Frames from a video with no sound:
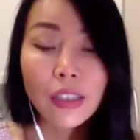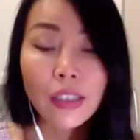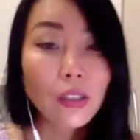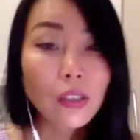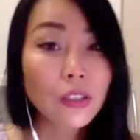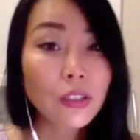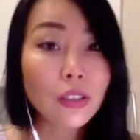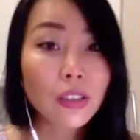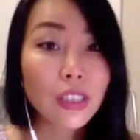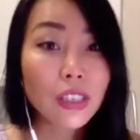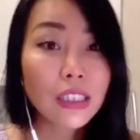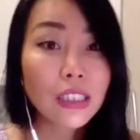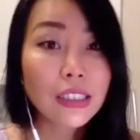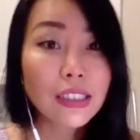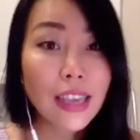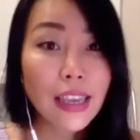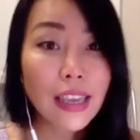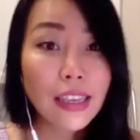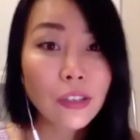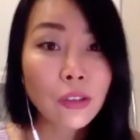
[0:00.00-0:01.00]
And also you
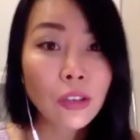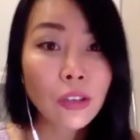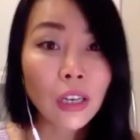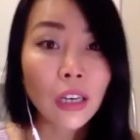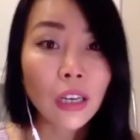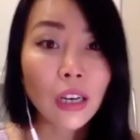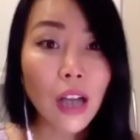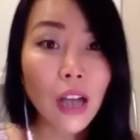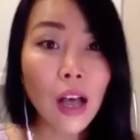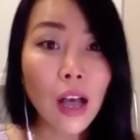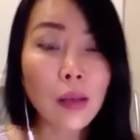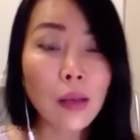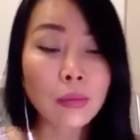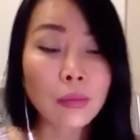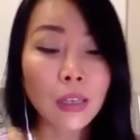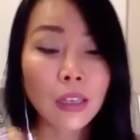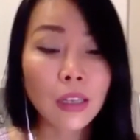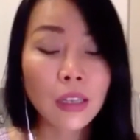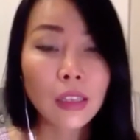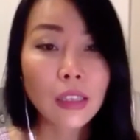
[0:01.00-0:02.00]
can take your,
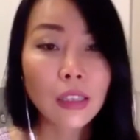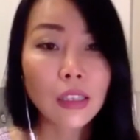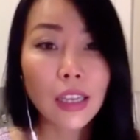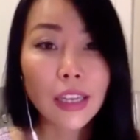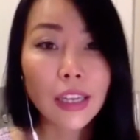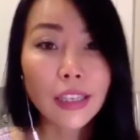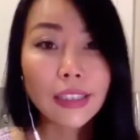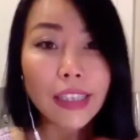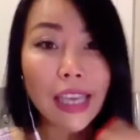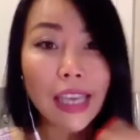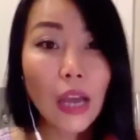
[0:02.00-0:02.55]
like